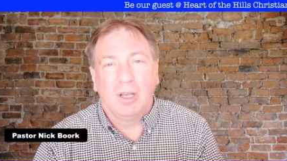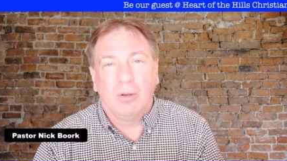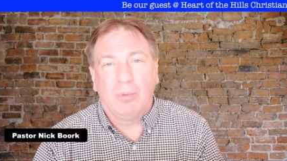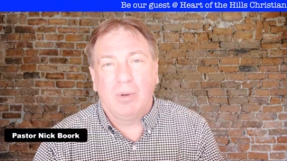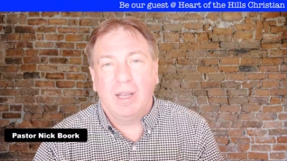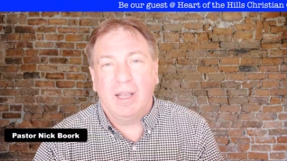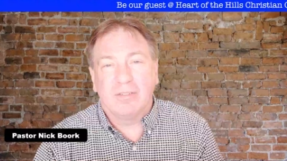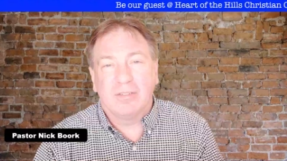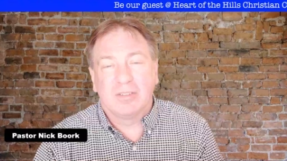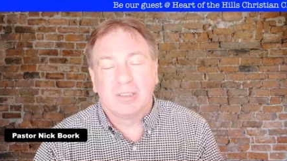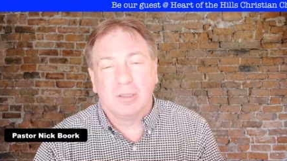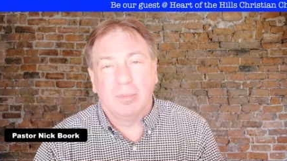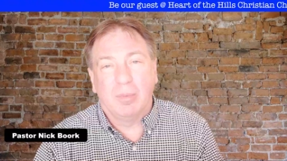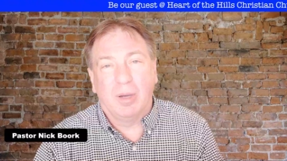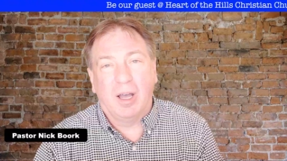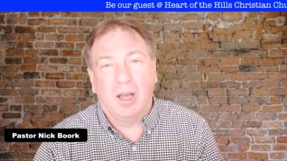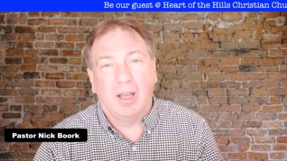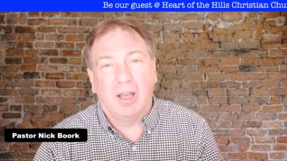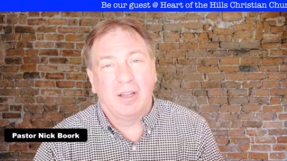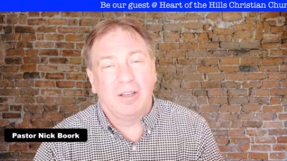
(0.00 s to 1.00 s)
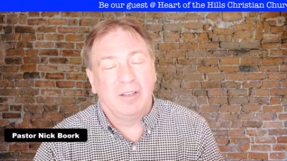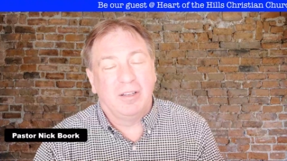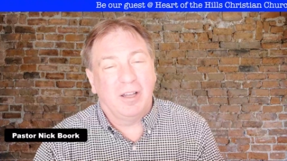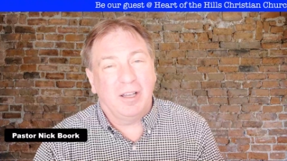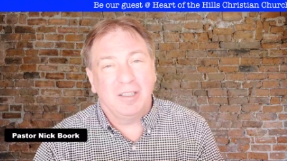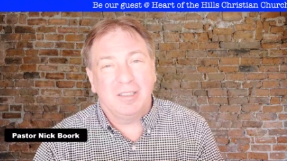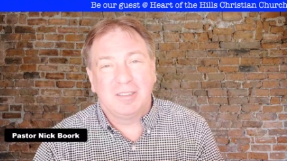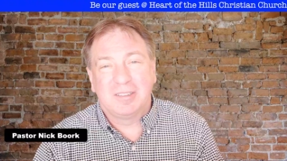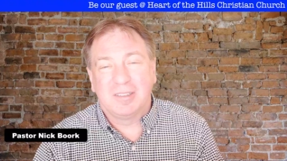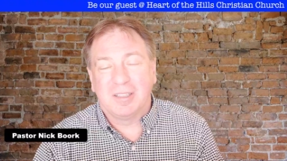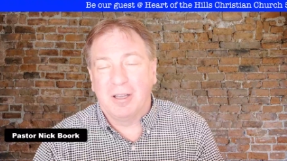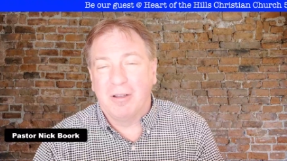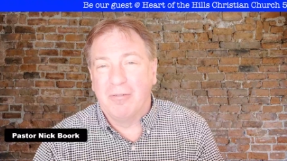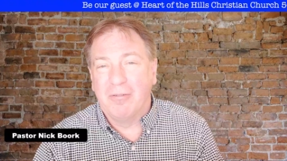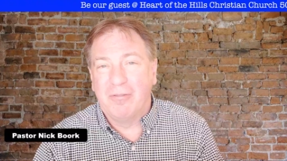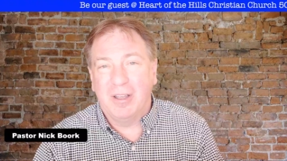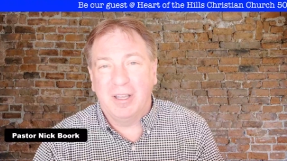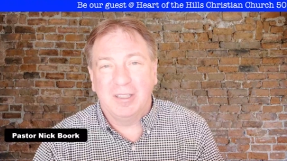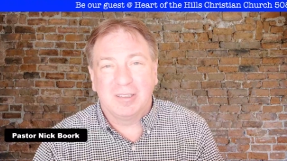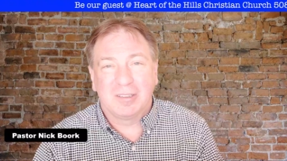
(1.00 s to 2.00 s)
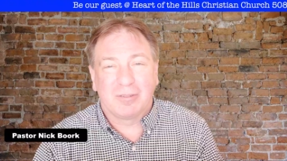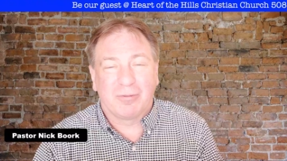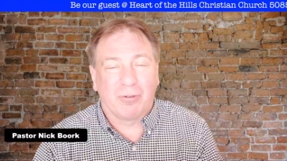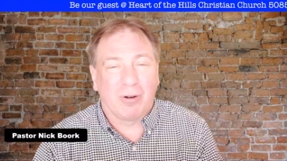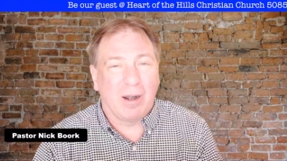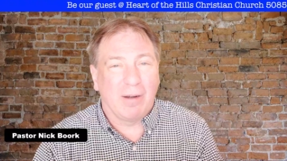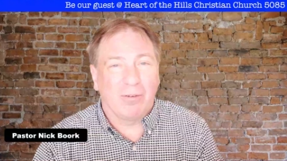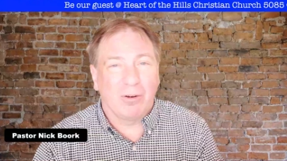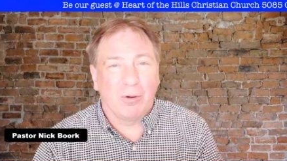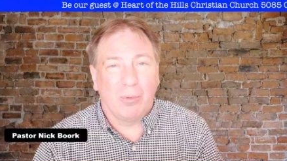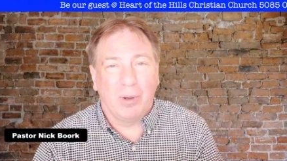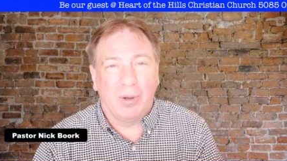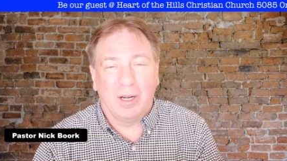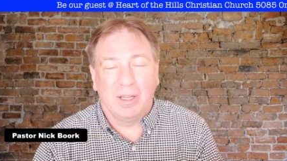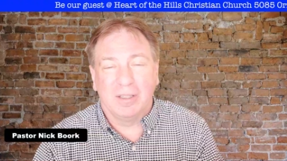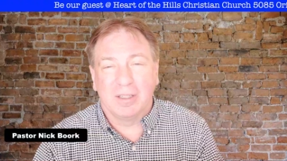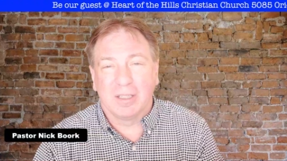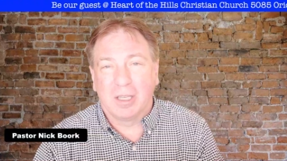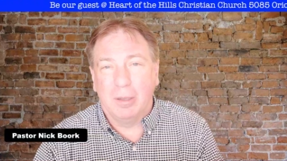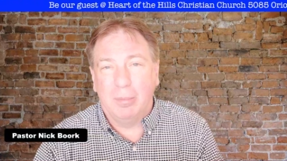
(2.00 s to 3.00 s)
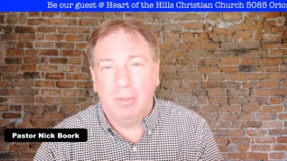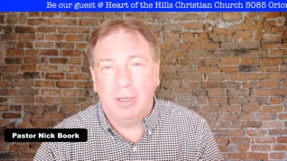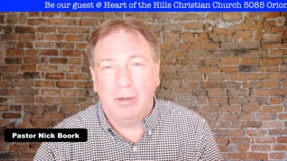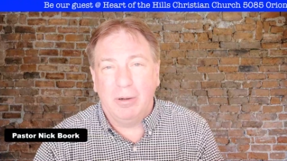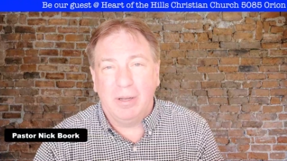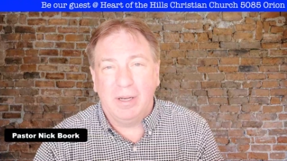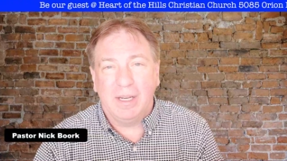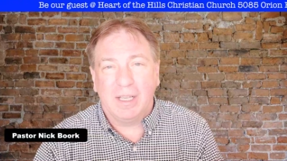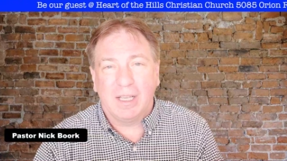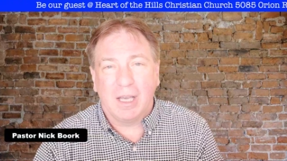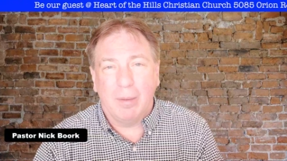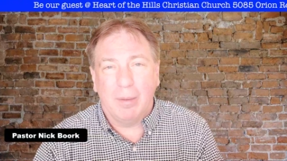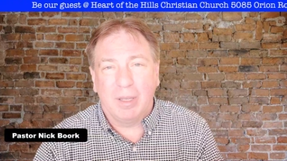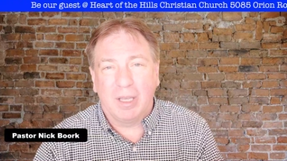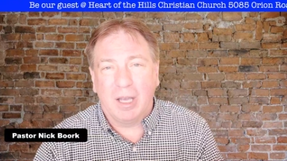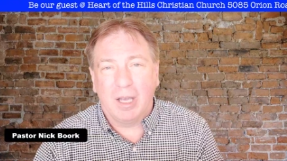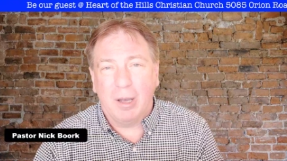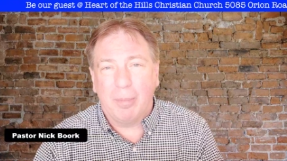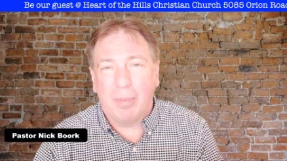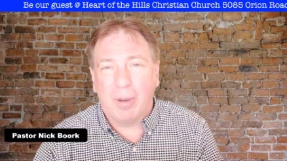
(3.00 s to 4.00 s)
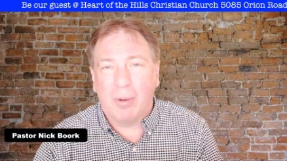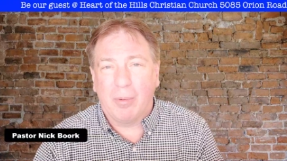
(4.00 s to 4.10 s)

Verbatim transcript: We have some uh, nice events for everyone in the community coming up.